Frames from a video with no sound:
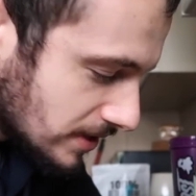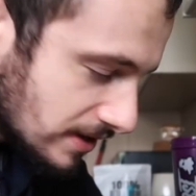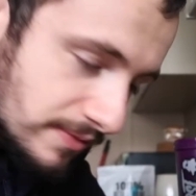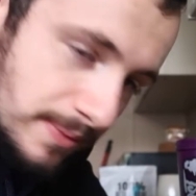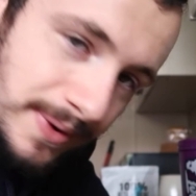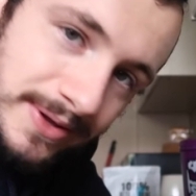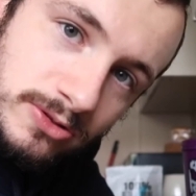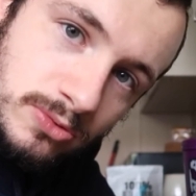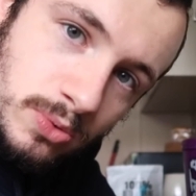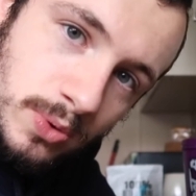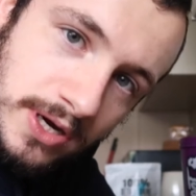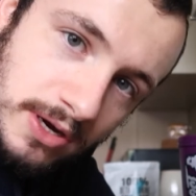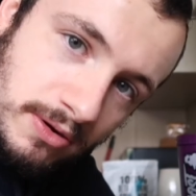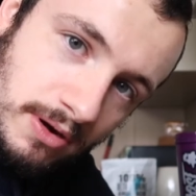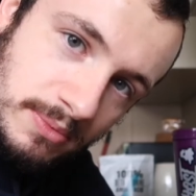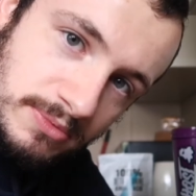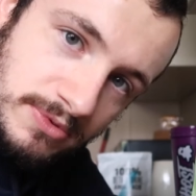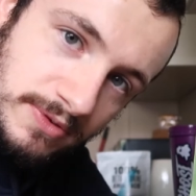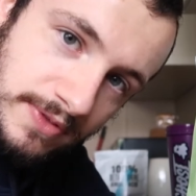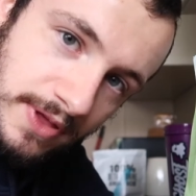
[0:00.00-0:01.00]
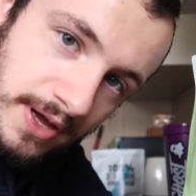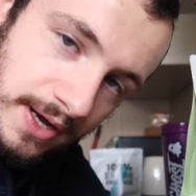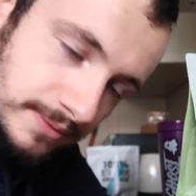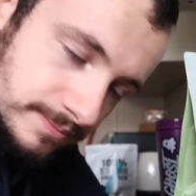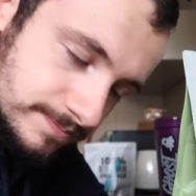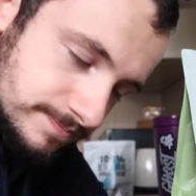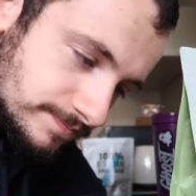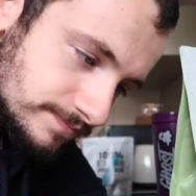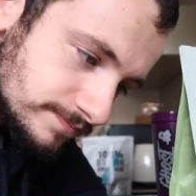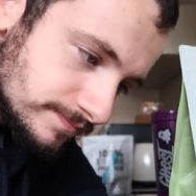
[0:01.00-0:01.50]
gonna have about 20 grams of
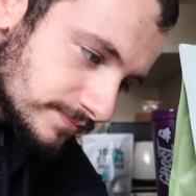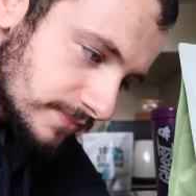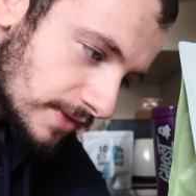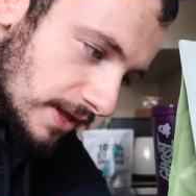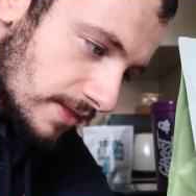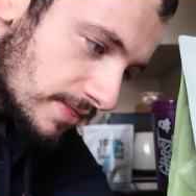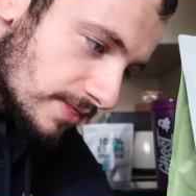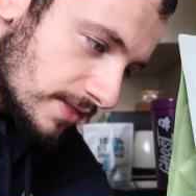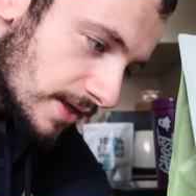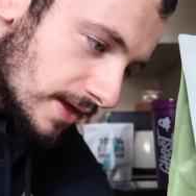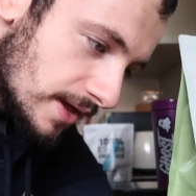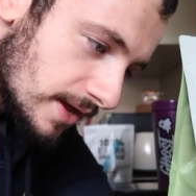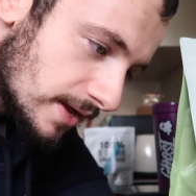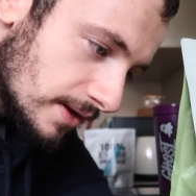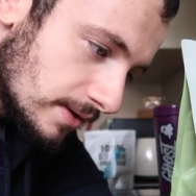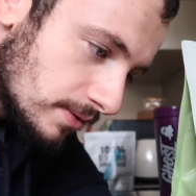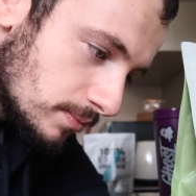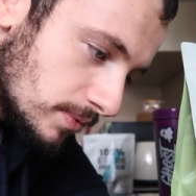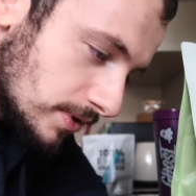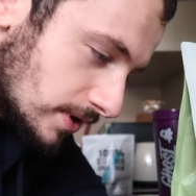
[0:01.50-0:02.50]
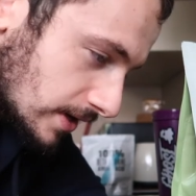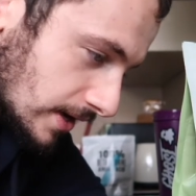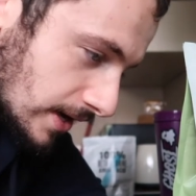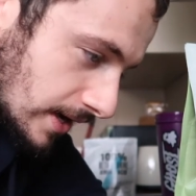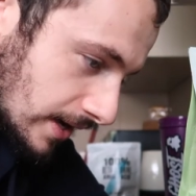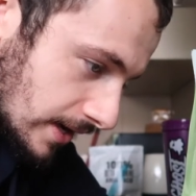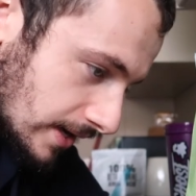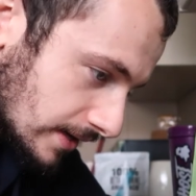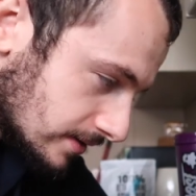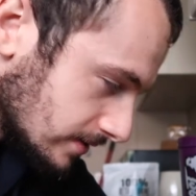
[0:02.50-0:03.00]
that, and then we're gonna
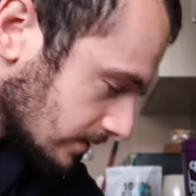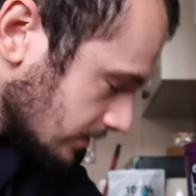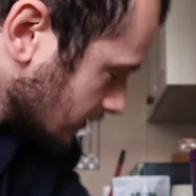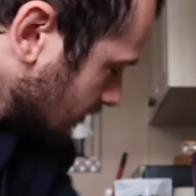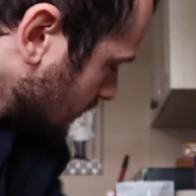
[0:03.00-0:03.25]
add